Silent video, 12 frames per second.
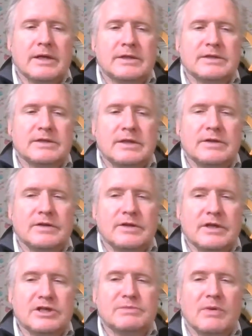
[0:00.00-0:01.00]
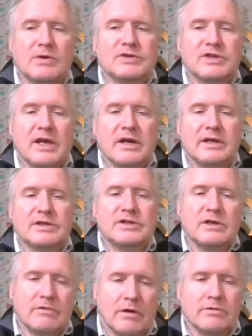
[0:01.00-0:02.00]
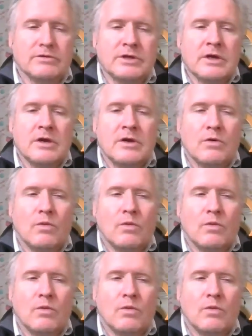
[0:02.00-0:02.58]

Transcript: is that these bonds are getting zeroed